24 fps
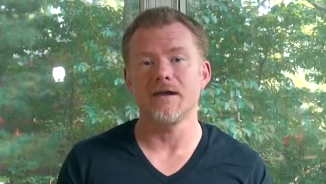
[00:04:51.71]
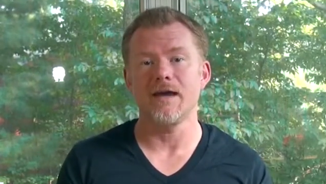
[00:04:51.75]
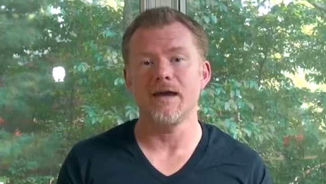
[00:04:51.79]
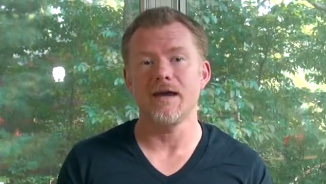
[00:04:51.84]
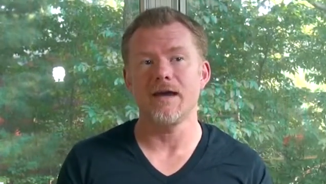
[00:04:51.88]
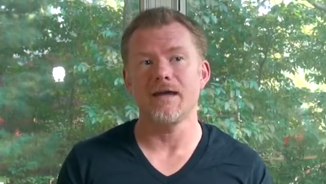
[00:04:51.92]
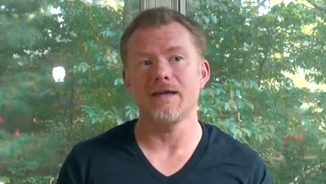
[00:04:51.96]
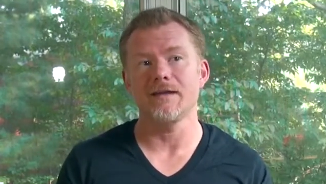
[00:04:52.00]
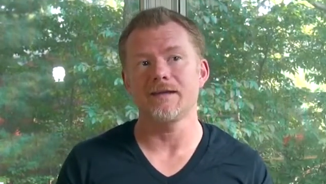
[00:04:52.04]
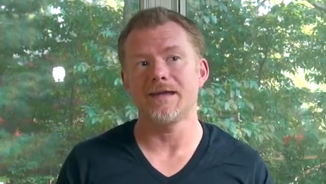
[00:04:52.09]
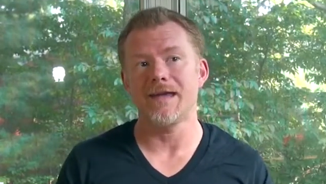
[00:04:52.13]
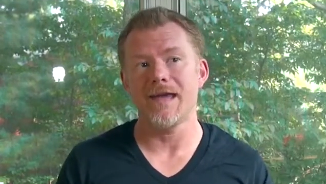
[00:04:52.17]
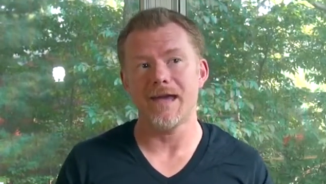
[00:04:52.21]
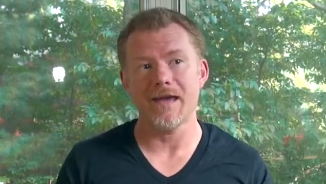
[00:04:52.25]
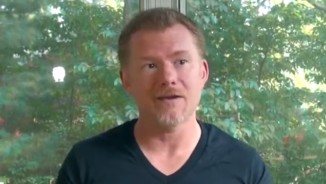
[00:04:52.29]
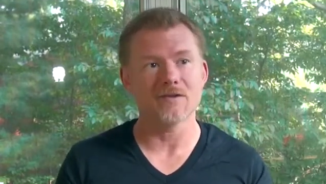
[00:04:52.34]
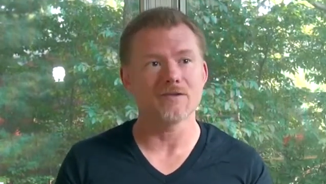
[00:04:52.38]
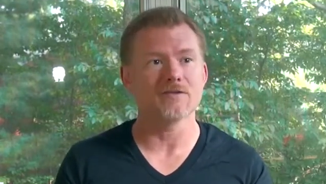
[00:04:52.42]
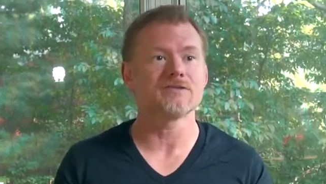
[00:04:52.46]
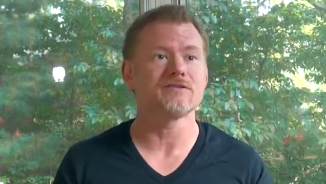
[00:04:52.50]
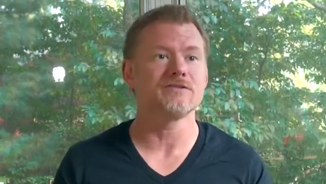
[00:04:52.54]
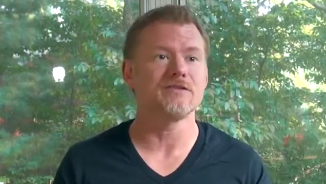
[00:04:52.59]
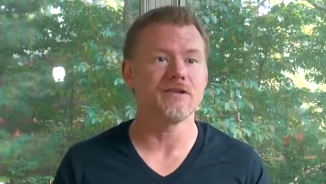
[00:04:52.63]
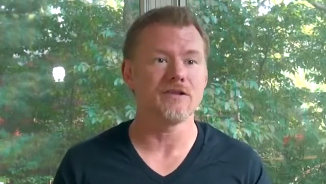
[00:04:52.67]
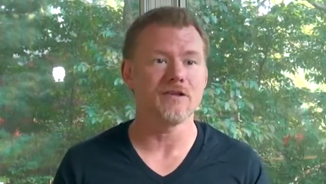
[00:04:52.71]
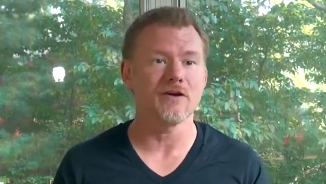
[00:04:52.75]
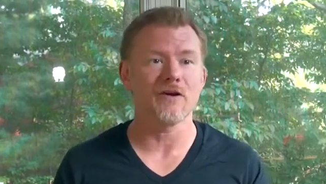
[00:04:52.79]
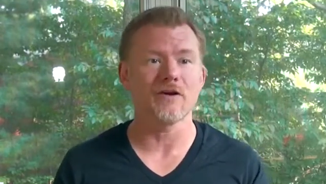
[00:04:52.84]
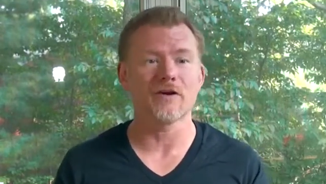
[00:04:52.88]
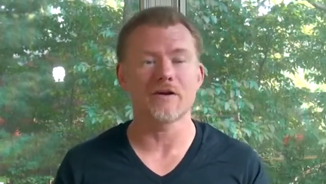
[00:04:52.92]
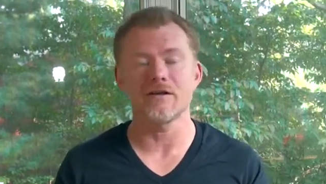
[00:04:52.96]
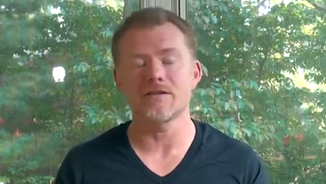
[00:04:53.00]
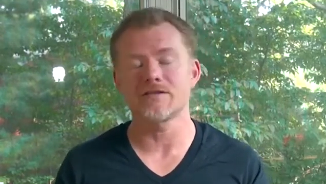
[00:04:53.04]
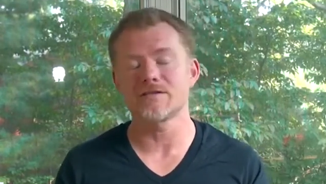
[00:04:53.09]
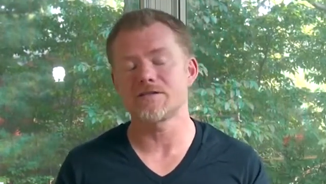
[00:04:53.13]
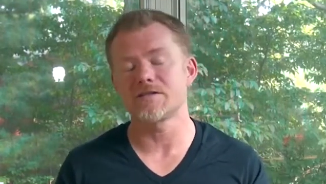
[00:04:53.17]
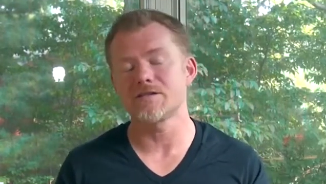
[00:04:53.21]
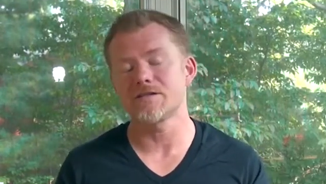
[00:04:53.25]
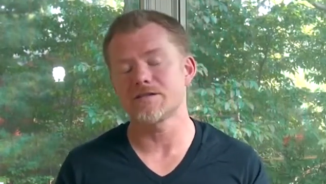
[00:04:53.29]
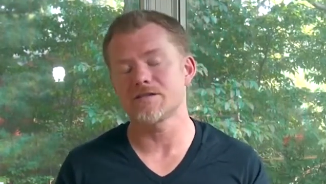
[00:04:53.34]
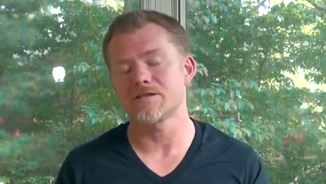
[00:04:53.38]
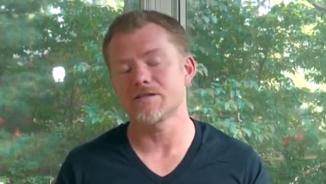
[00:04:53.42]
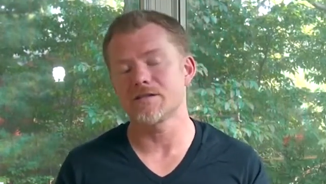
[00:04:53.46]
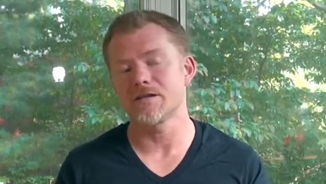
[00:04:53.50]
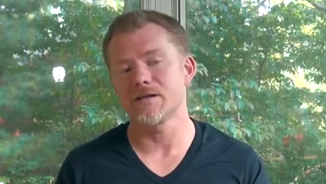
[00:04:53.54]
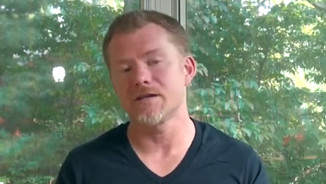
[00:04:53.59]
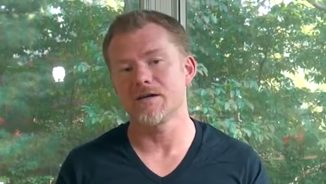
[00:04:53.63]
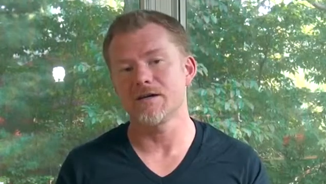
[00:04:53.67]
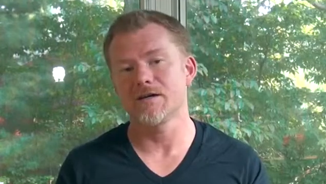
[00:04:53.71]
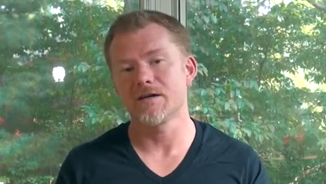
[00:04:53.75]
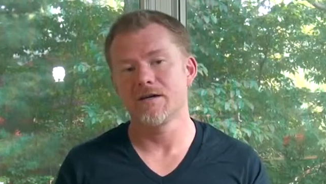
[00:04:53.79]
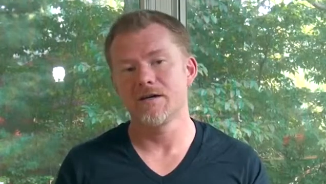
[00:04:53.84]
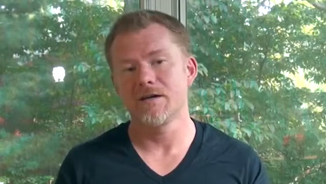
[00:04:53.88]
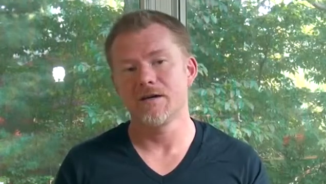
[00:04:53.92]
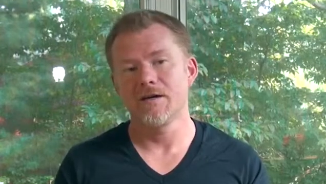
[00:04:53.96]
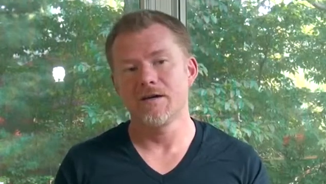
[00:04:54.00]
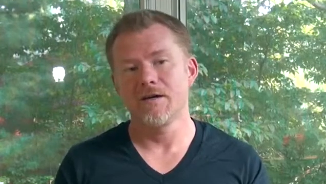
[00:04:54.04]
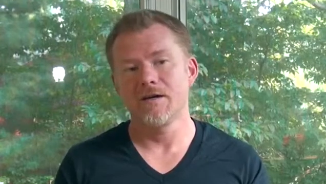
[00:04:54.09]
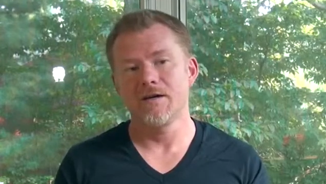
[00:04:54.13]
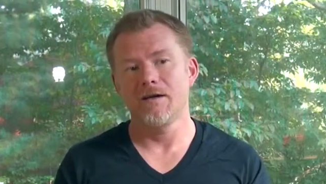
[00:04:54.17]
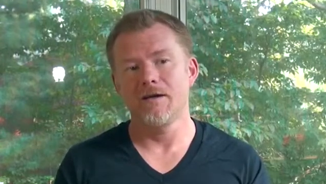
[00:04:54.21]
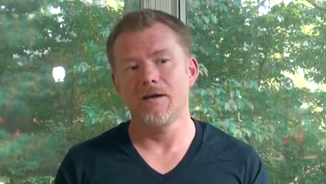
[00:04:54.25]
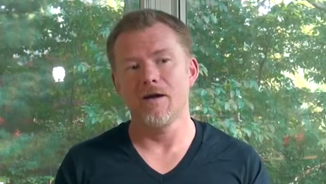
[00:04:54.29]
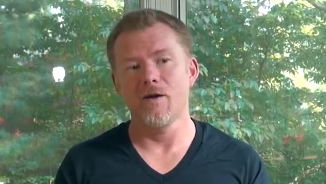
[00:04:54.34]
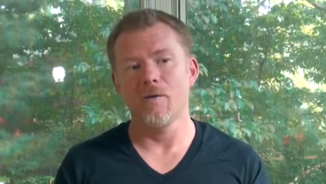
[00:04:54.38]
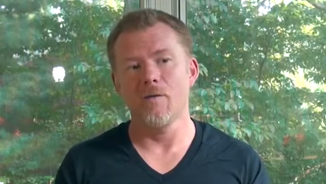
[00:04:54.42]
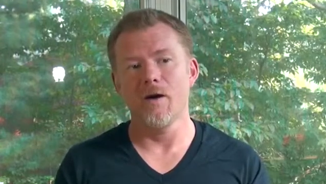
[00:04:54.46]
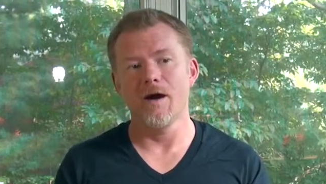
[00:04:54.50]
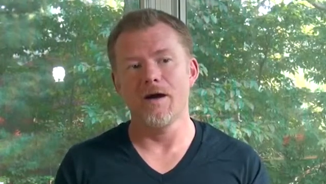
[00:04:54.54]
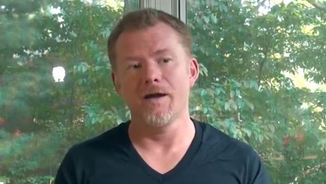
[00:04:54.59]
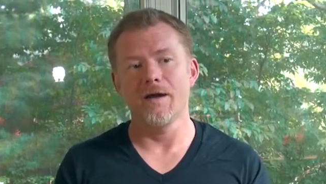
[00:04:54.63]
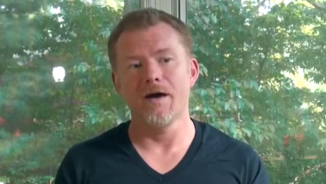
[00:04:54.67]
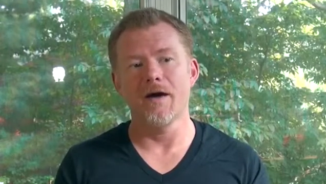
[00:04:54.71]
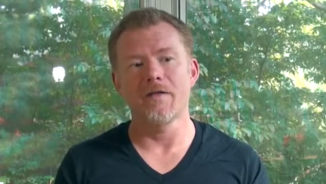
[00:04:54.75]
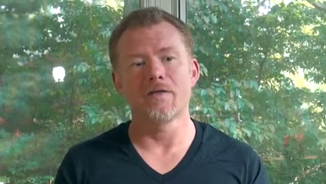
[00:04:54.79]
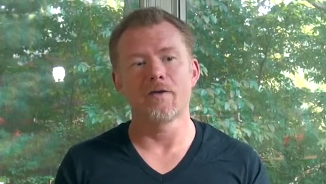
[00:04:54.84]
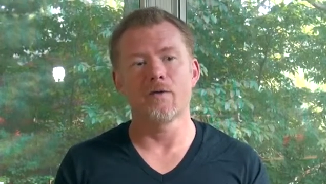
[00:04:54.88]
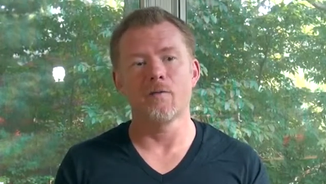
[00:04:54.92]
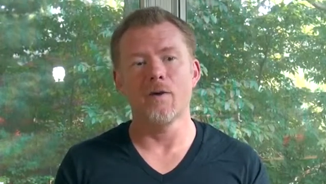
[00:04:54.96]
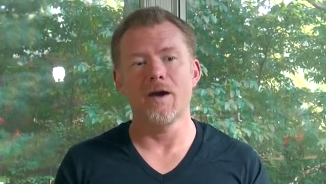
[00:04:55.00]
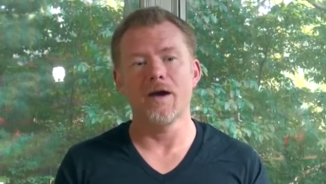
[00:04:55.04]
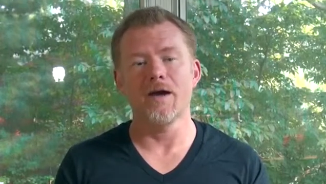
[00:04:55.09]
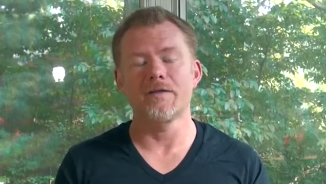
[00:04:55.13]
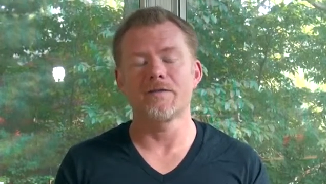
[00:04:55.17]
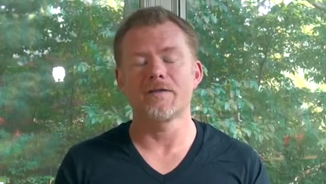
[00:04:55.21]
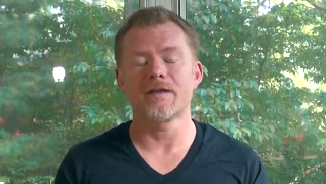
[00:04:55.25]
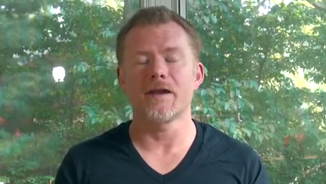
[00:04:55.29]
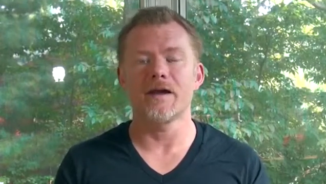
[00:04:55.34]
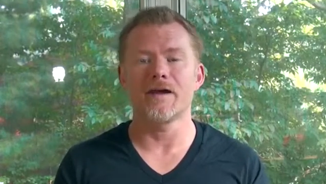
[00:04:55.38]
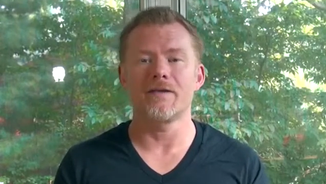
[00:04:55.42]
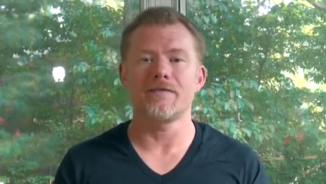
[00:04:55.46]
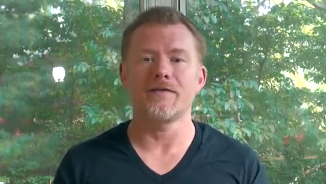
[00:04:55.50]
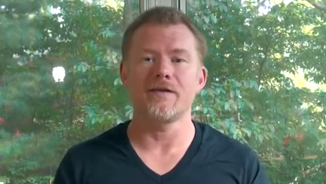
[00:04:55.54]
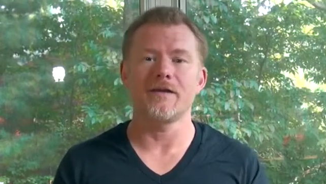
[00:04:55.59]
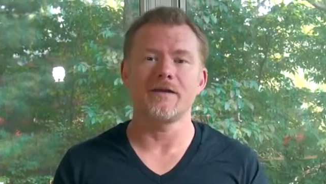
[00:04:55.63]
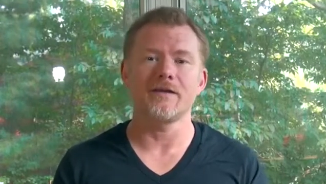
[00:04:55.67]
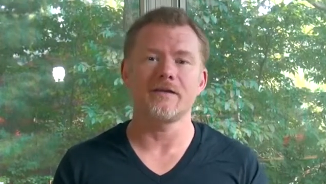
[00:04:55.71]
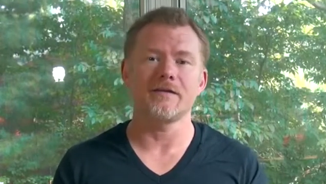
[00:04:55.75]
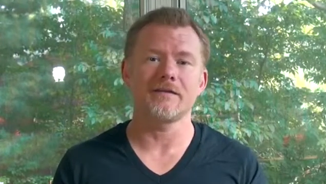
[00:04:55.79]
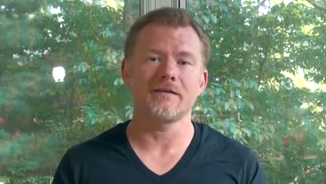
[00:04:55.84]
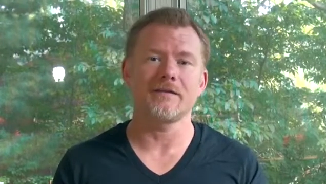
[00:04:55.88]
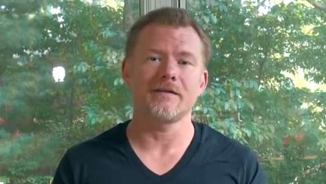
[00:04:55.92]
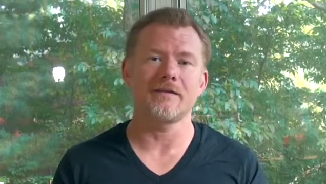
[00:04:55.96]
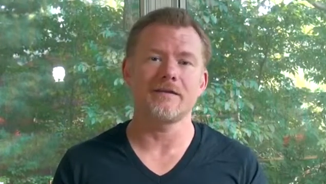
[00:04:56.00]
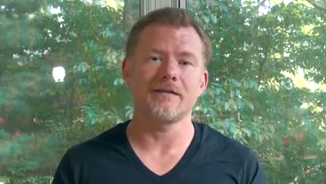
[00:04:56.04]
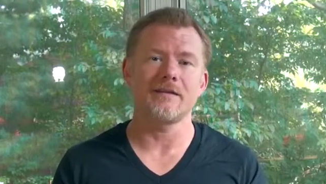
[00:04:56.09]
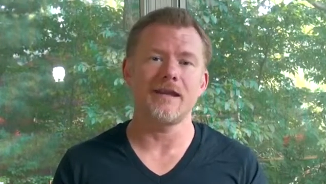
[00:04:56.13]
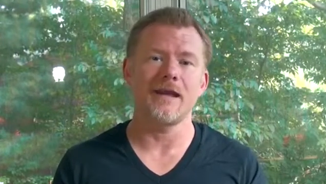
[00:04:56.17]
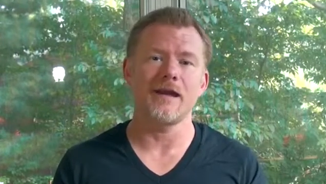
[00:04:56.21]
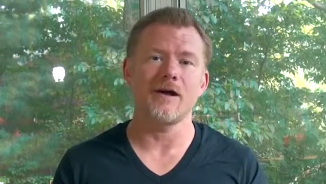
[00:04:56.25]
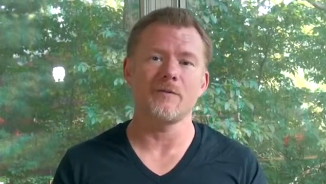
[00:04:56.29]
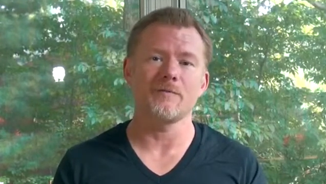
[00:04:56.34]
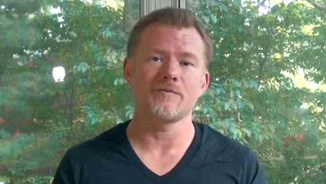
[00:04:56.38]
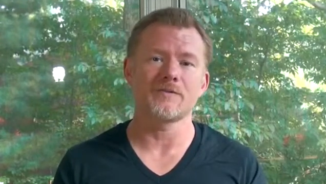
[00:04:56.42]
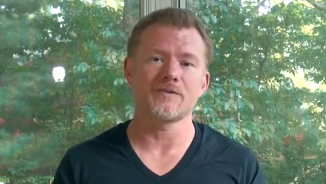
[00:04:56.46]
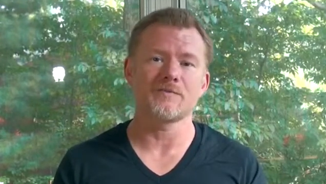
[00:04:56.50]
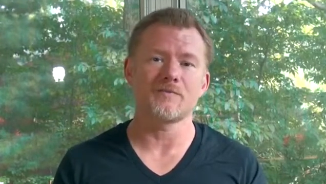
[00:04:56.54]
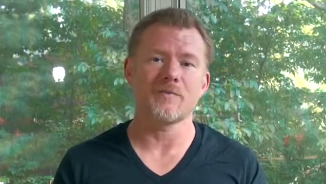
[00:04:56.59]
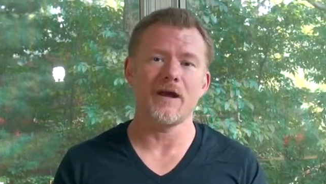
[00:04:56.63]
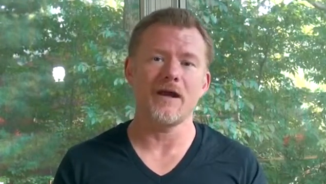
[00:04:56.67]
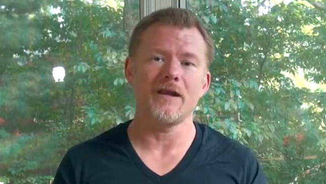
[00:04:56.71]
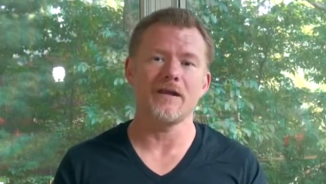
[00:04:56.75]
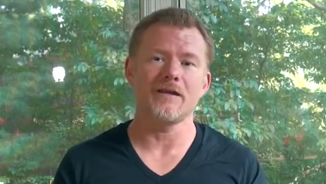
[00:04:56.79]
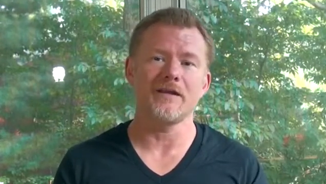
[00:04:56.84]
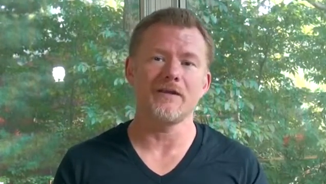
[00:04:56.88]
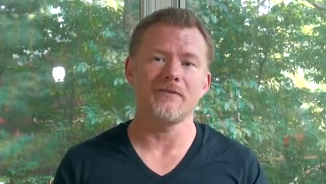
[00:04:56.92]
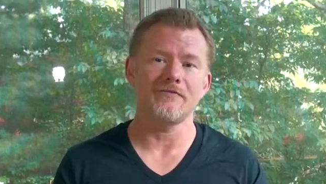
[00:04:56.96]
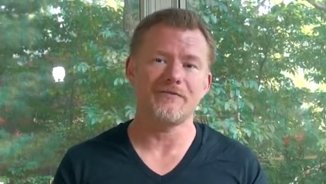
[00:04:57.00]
And Candles in the Dark is just another way that I think can help spread it,